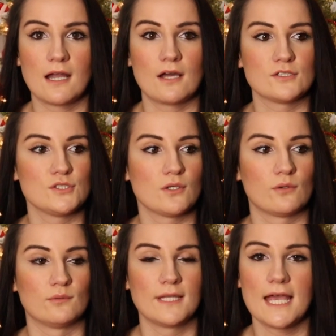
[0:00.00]
how to do our
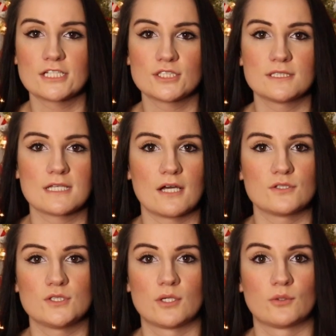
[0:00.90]
own lashes, how to
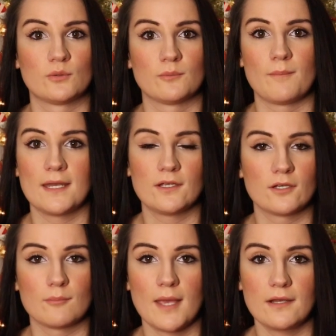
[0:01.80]
do our own
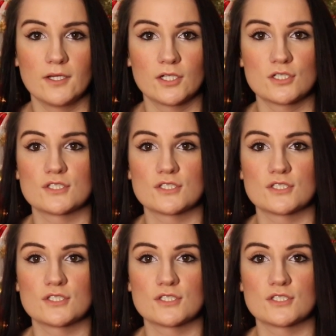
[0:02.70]
manicure and pedicure.